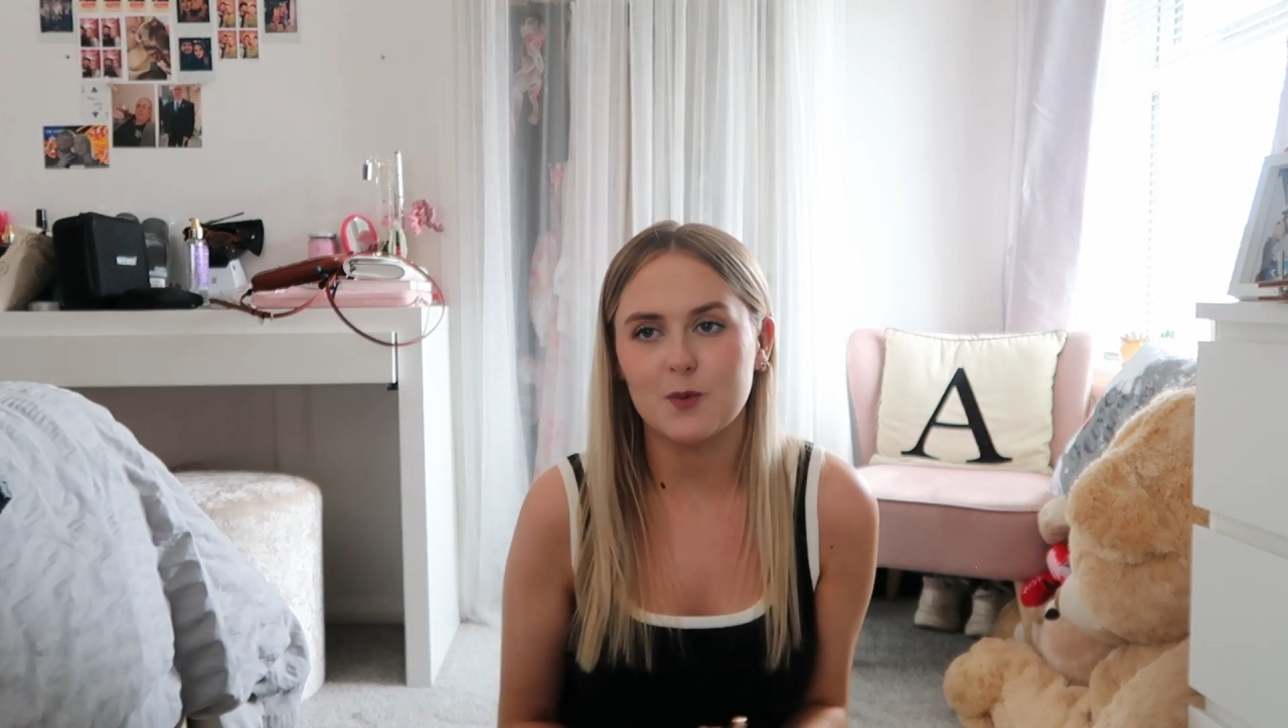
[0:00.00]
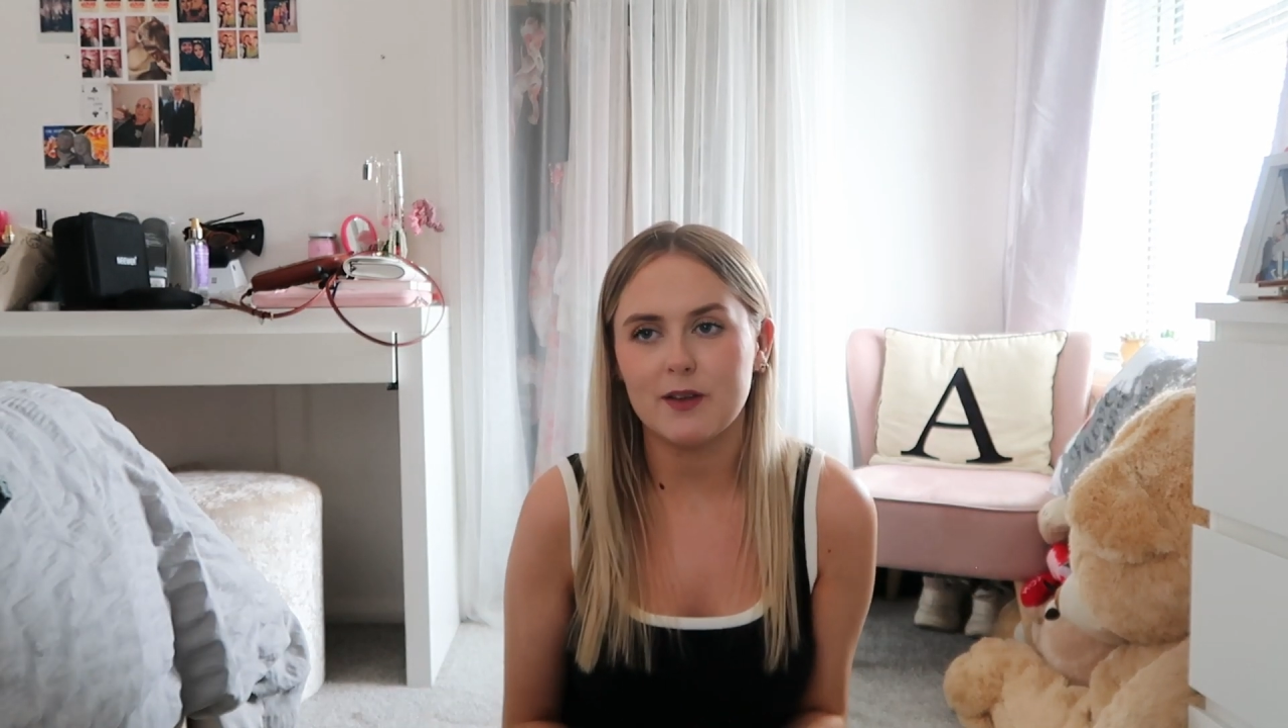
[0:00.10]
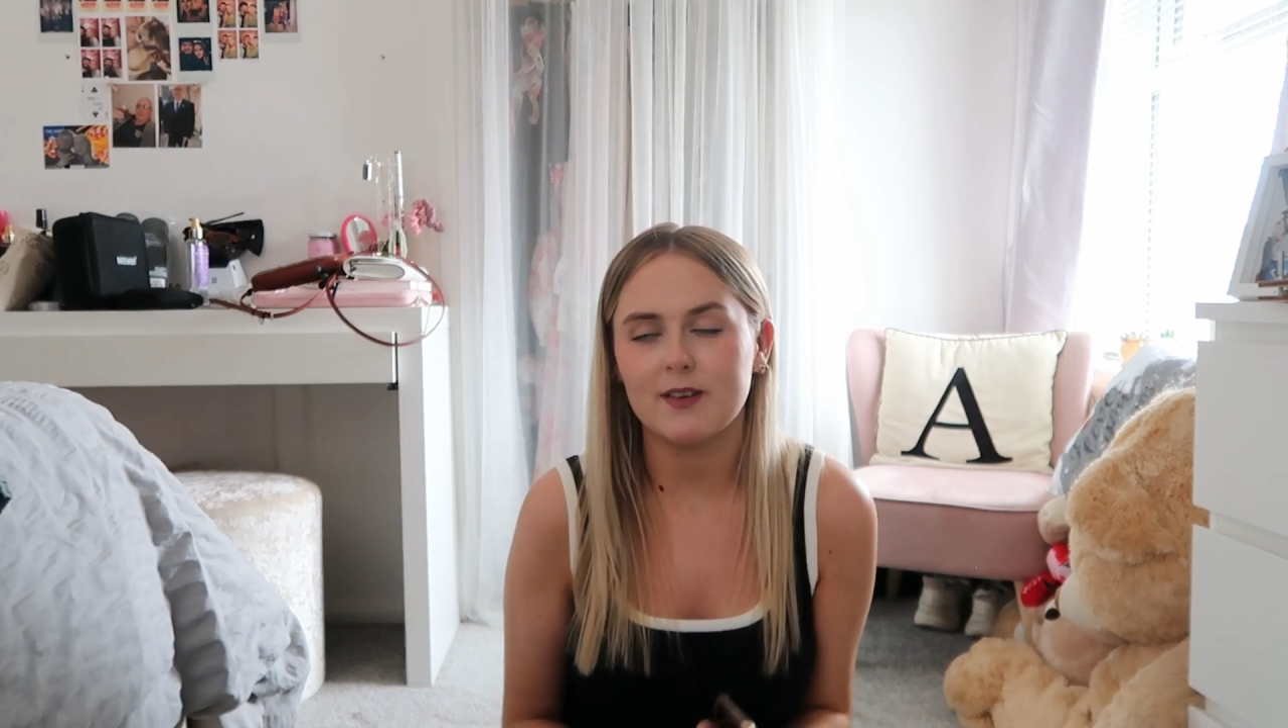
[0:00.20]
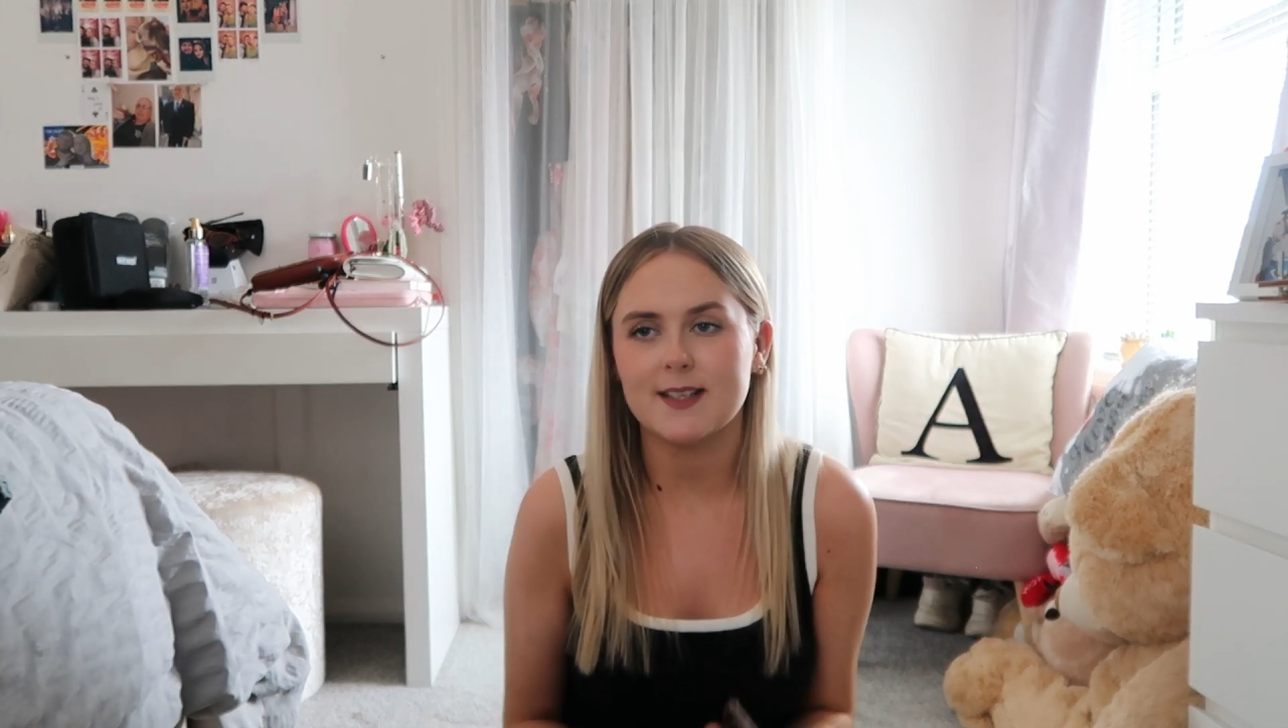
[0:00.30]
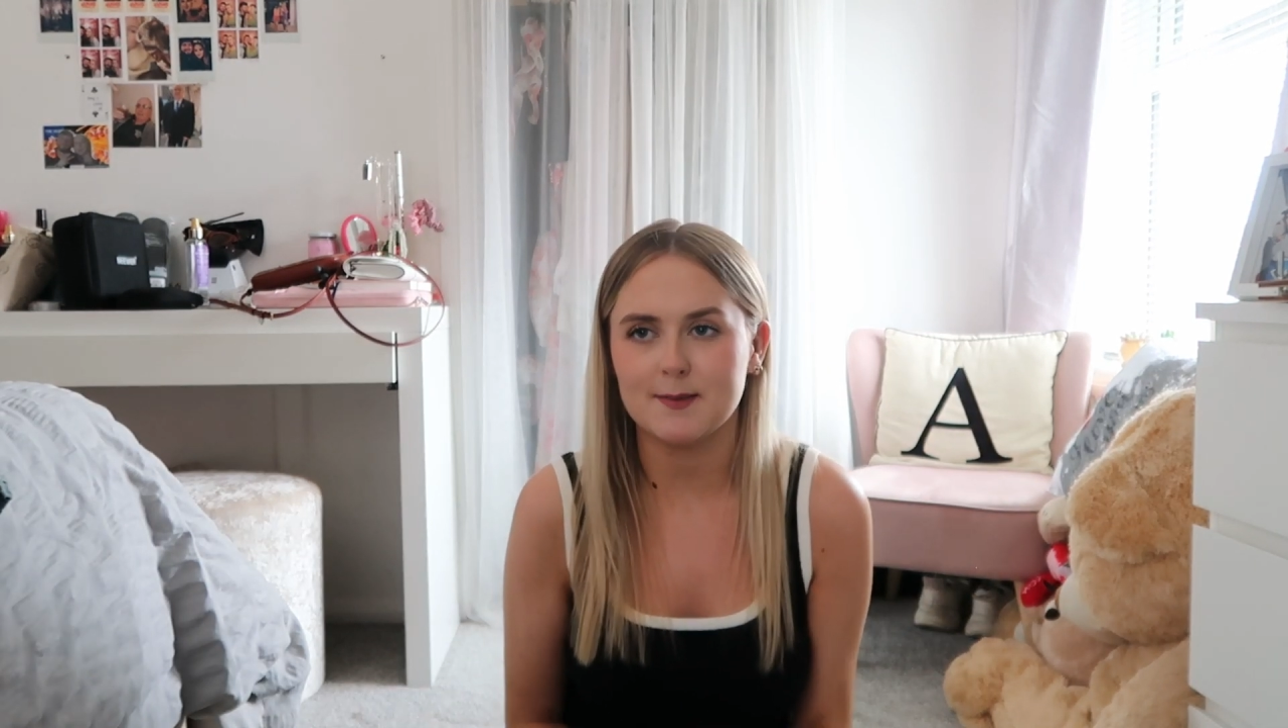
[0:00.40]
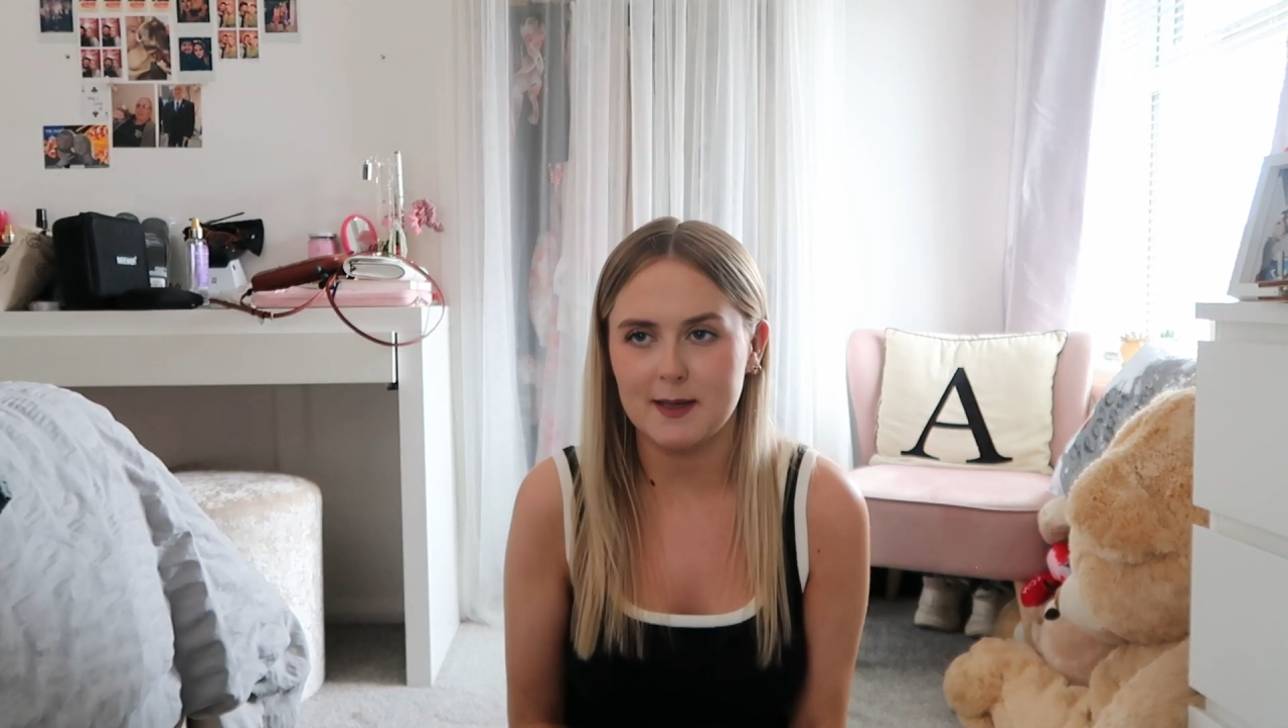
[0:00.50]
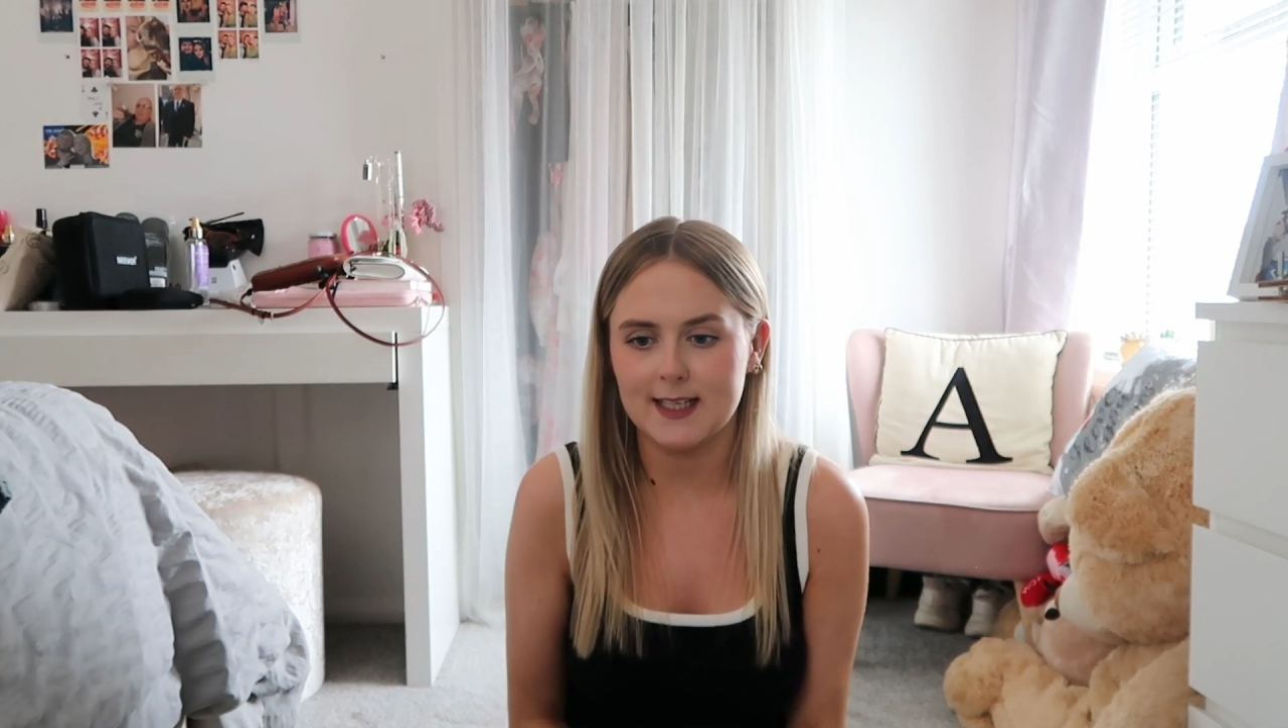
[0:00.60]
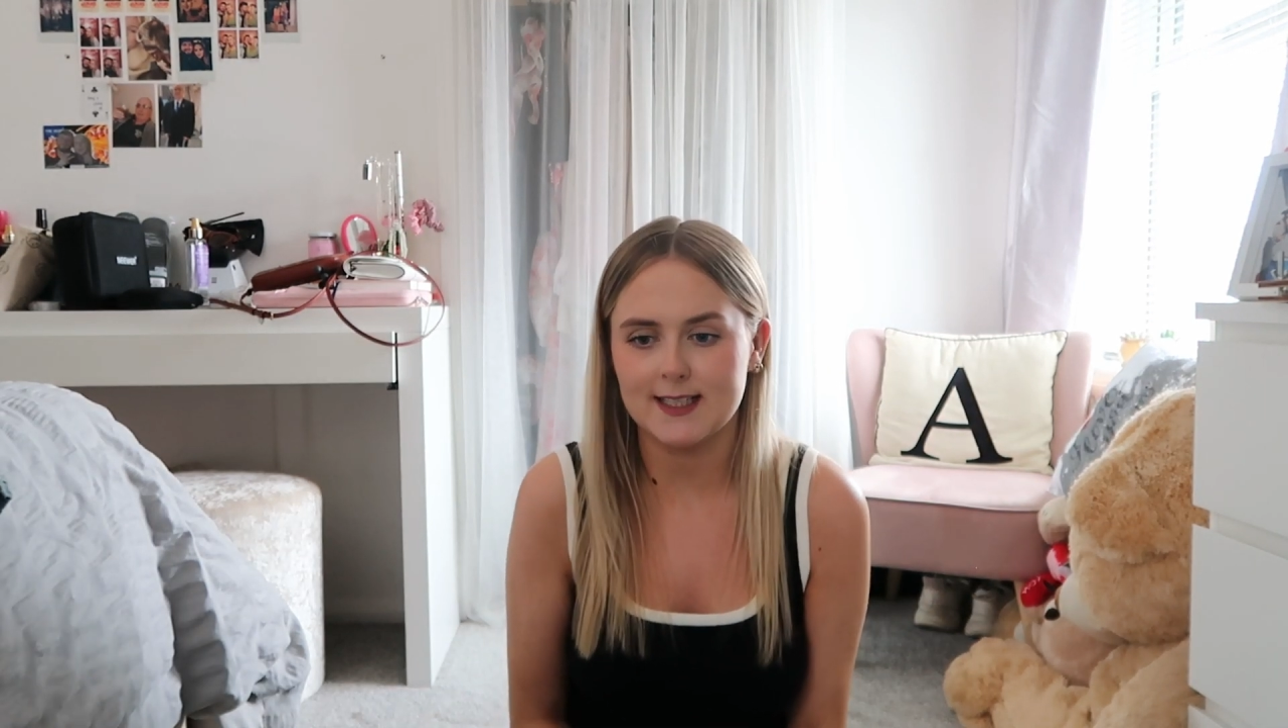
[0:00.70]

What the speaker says: with a smear